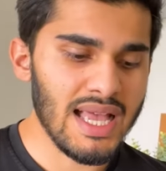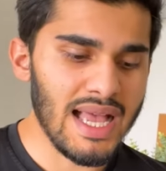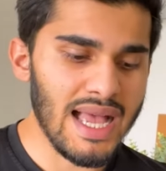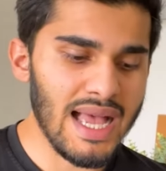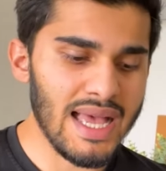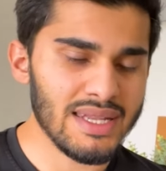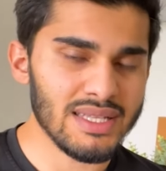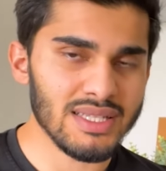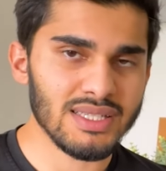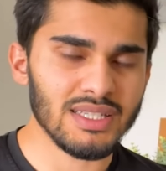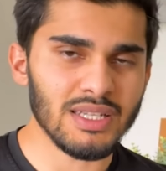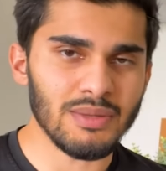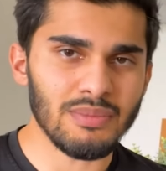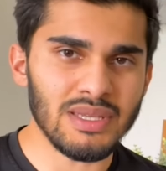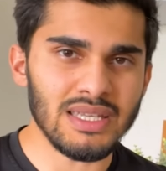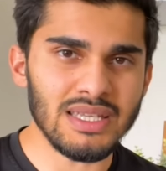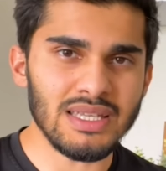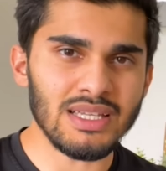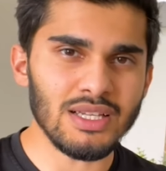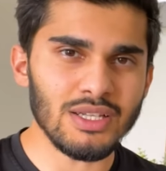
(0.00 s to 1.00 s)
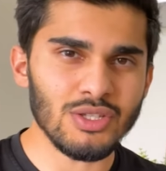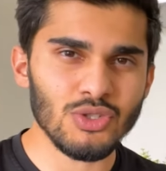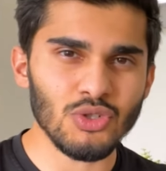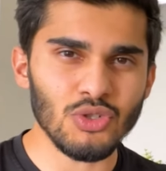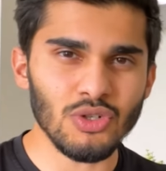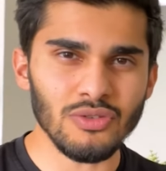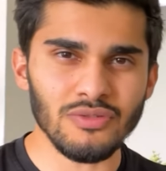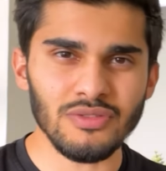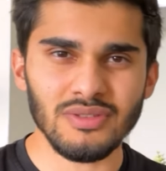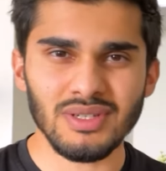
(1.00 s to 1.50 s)
and it's going to be a
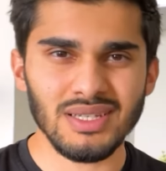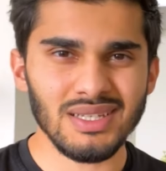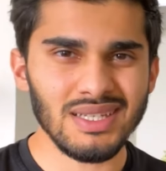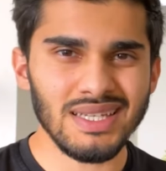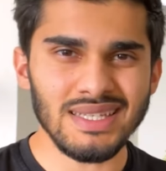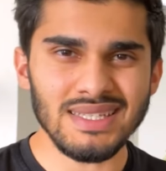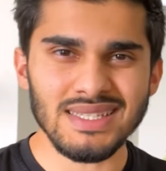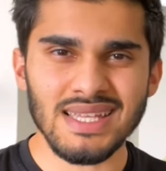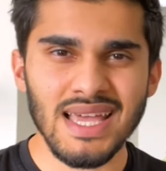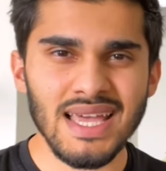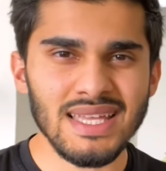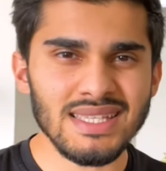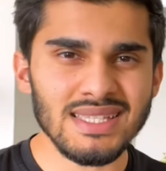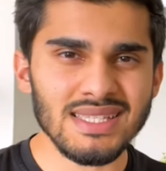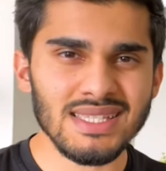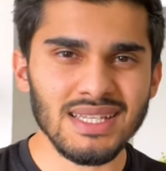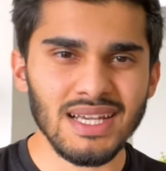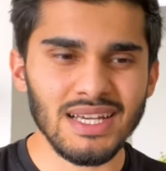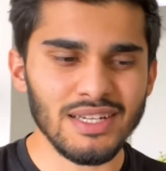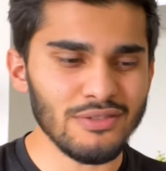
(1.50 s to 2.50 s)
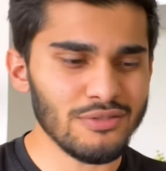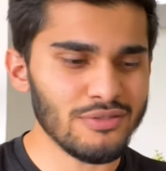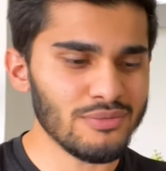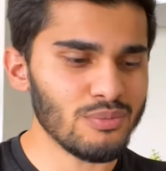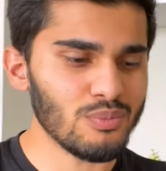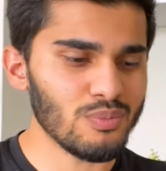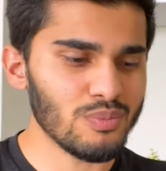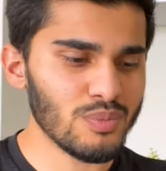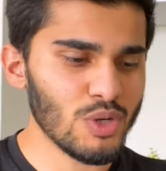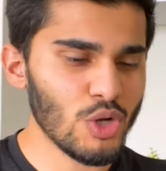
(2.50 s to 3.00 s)
sort of intense kind of
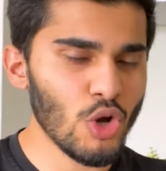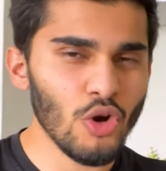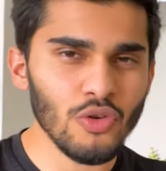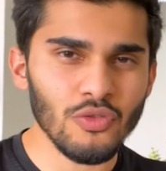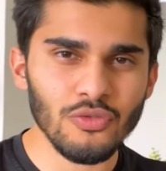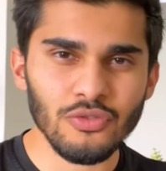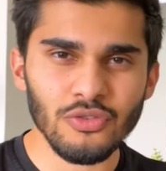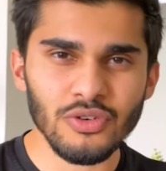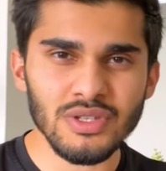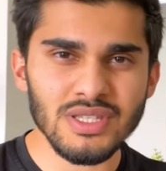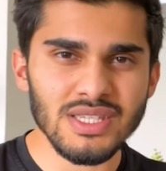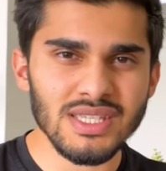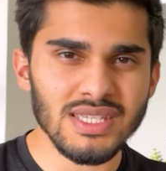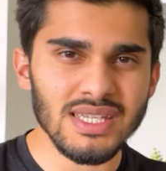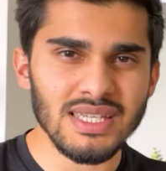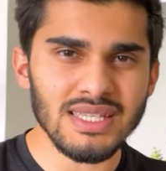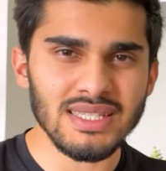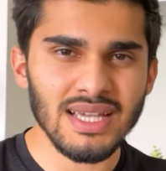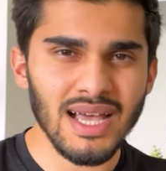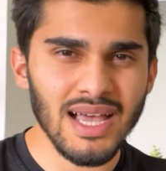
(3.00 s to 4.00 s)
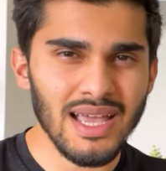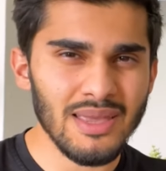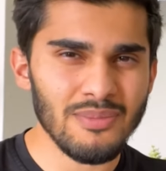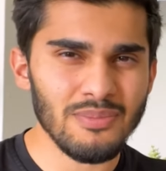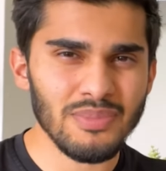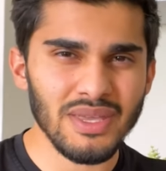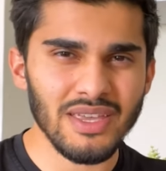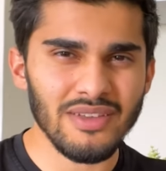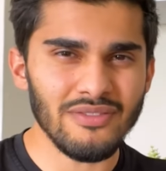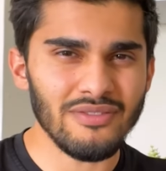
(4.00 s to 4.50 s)
conference-y
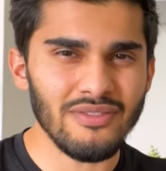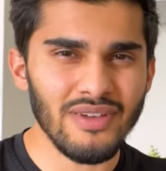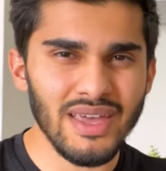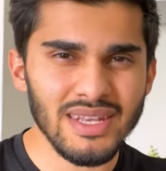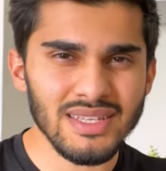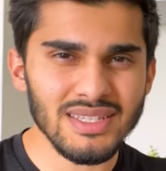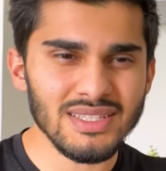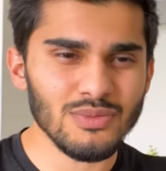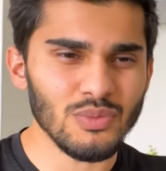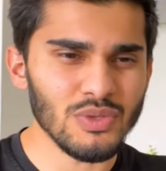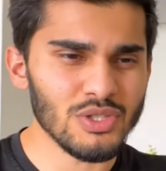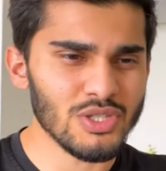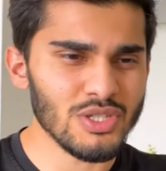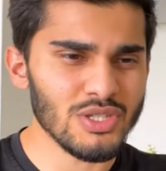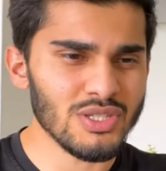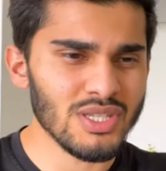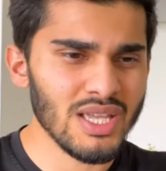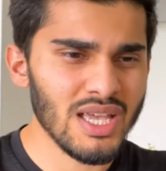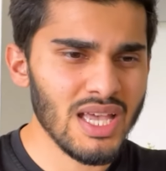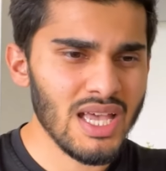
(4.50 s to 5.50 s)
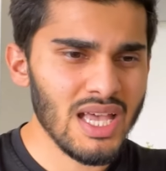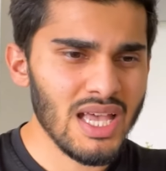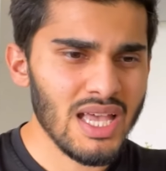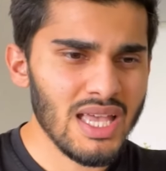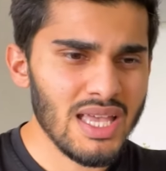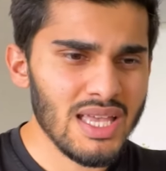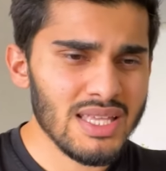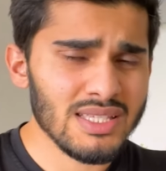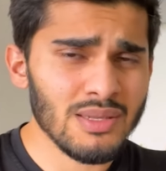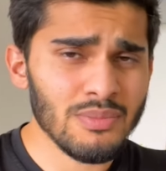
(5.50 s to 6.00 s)
type event, which is
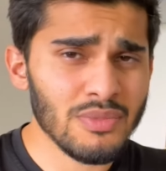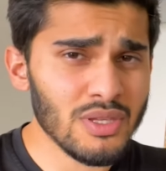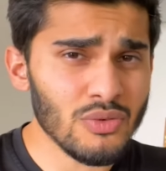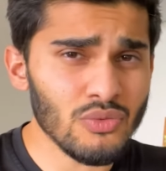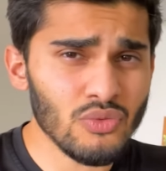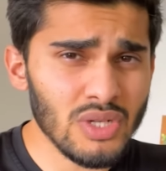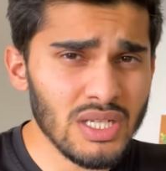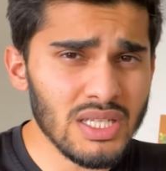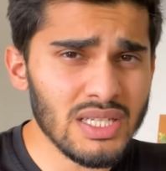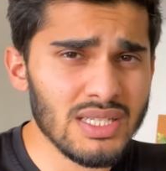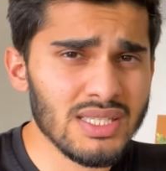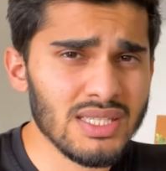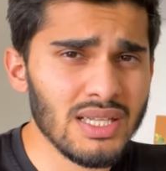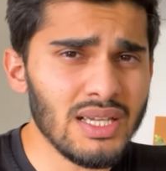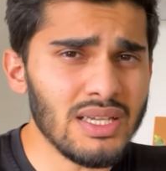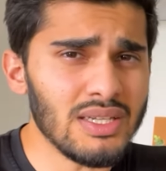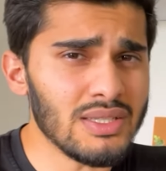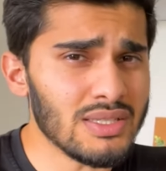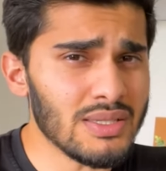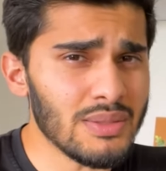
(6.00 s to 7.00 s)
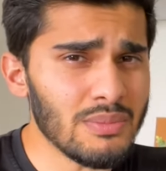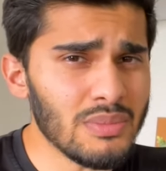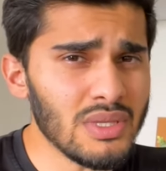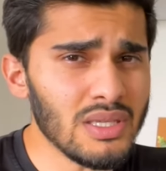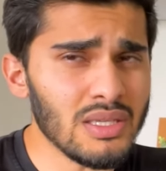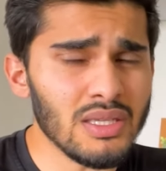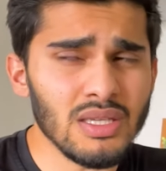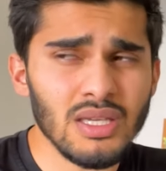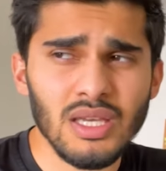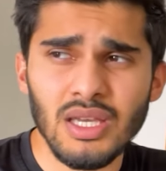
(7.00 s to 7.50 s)
something really exciting to me,